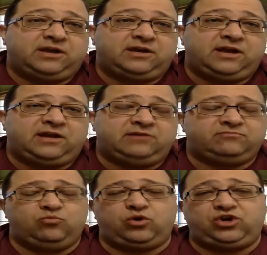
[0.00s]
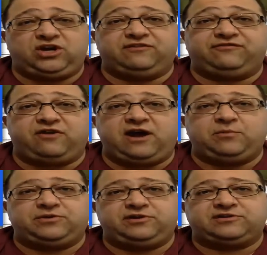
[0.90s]
and and what you're going to
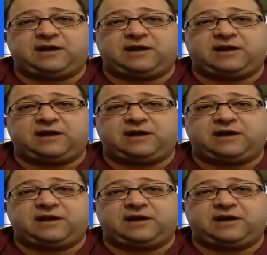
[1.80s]
find with these